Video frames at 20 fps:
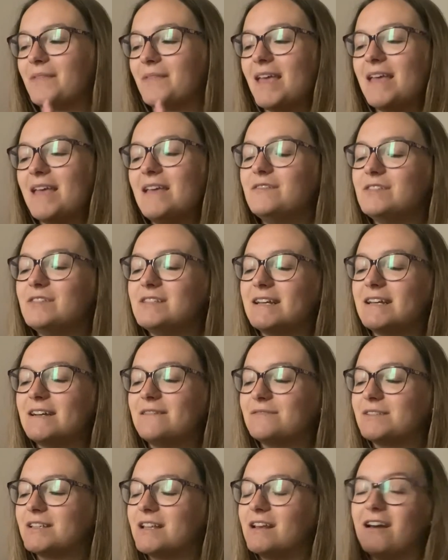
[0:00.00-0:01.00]
Even
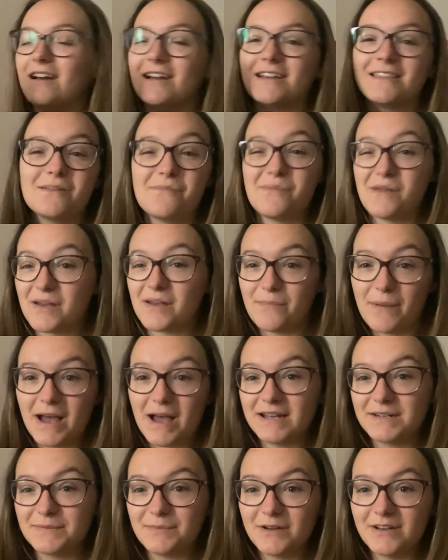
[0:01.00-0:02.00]
down to like the big
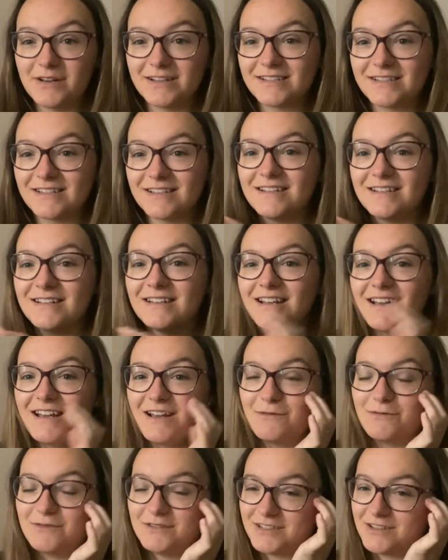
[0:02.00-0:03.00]
bad person,
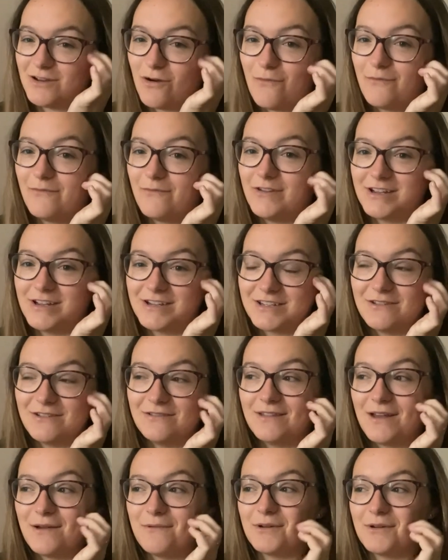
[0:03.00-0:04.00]
it was obvious who
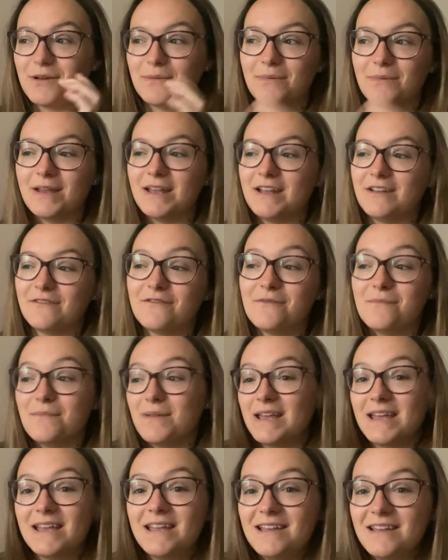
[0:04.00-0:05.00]
they were gonna be for
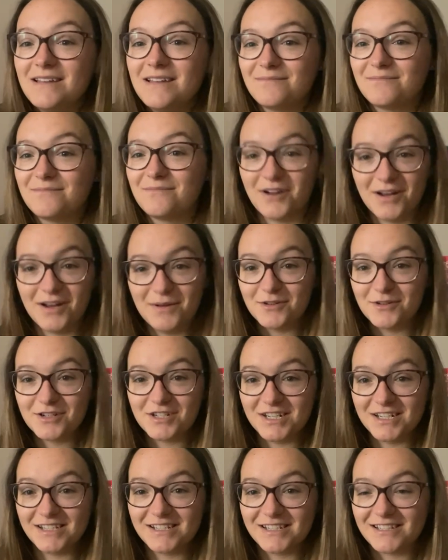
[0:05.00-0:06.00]
me pretty much
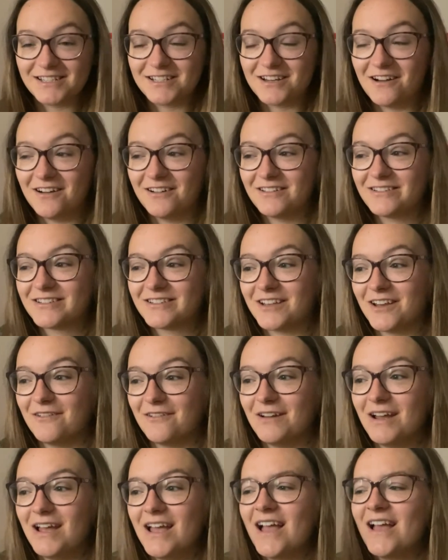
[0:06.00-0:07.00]
since the start. So
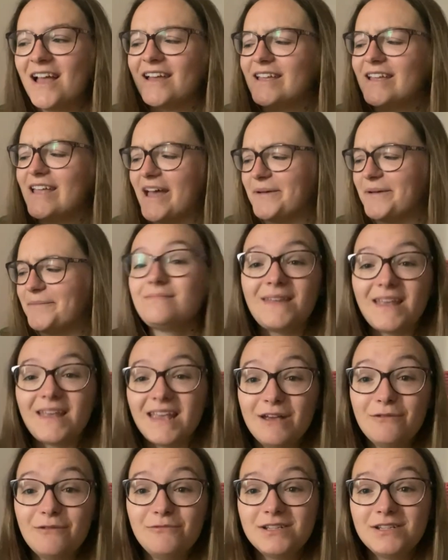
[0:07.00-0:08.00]
yeah,
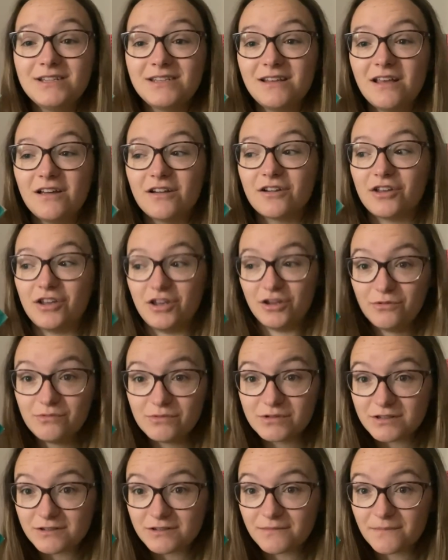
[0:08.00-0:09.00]
it was
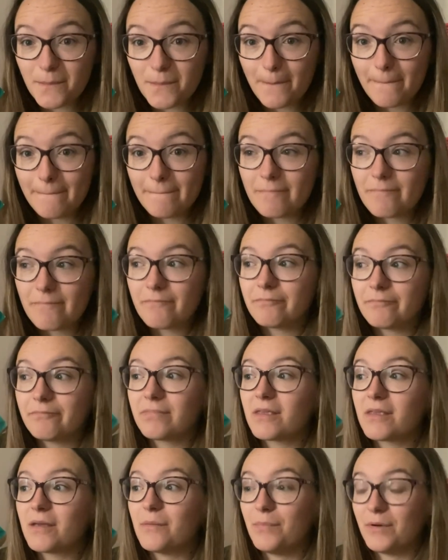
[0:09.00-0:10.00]
cute,
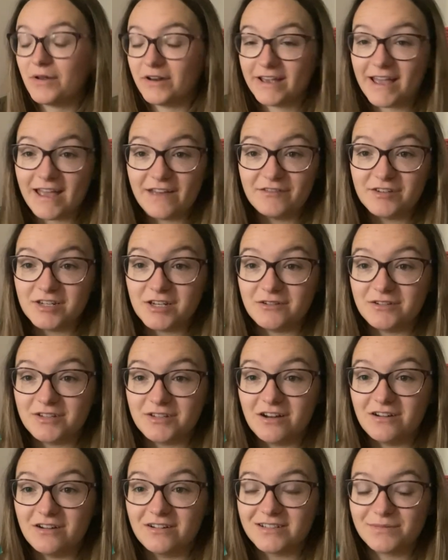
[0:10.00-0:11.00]
but I gave it 2
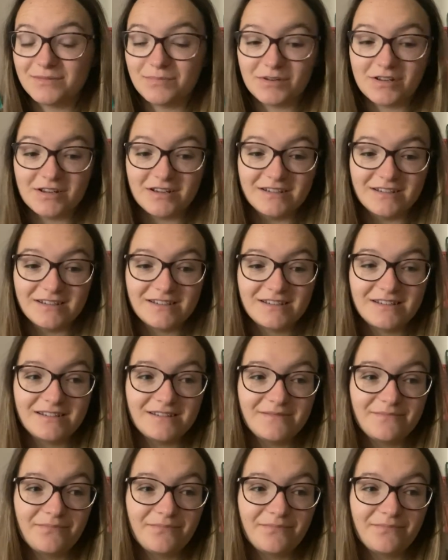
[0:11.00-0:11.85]
stars because